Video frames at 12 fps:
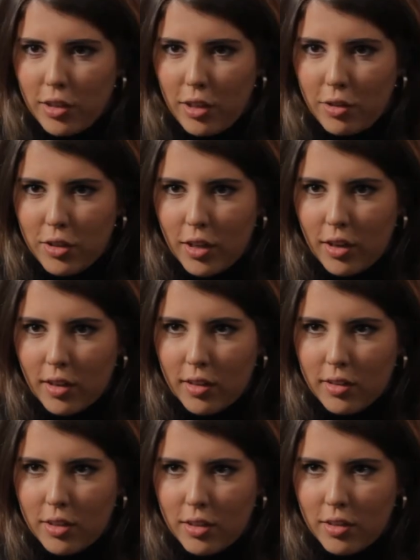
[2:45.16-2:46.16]
that you took
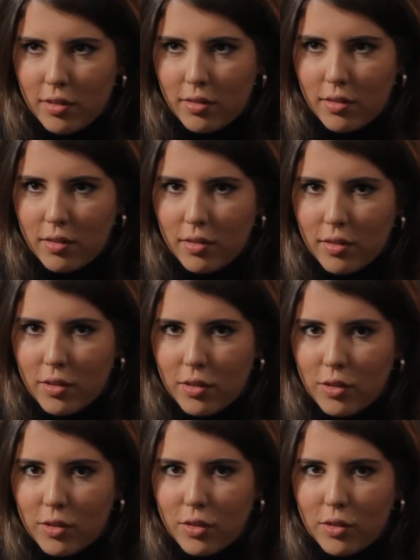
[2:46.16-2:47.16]
to
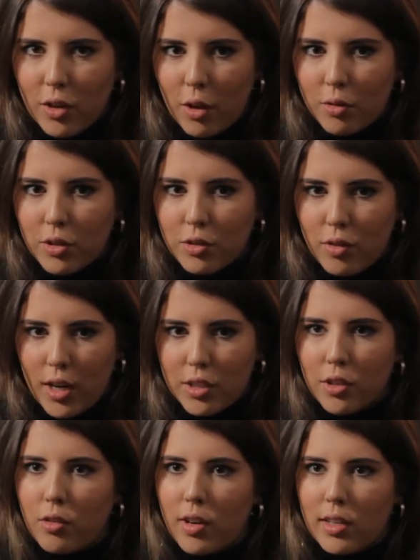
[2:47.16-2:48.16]
go straight
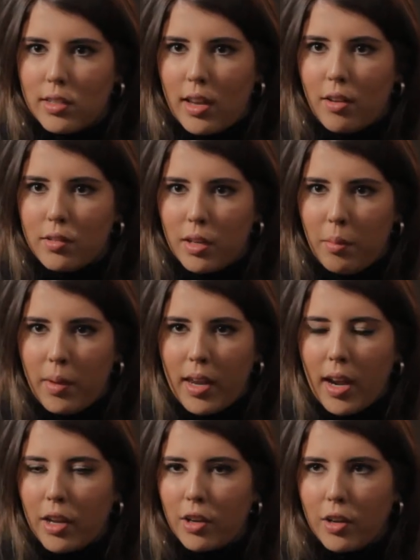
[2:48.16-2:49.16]
to Grace House. I mean,
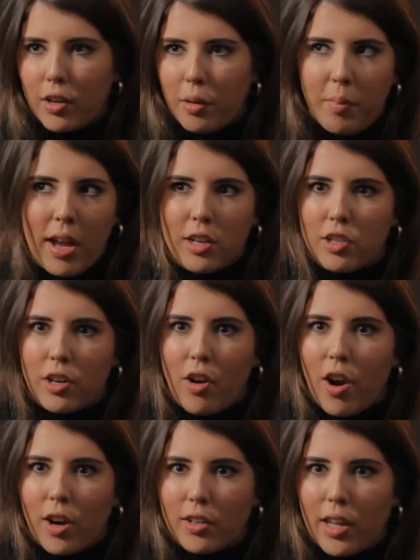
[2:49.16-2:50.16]
I couldn't imagine how
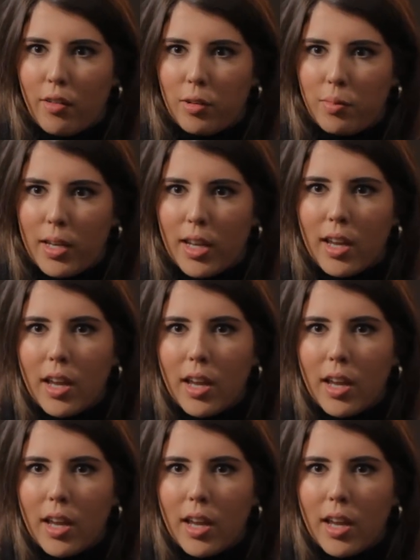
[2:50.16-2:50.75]
hard that would be.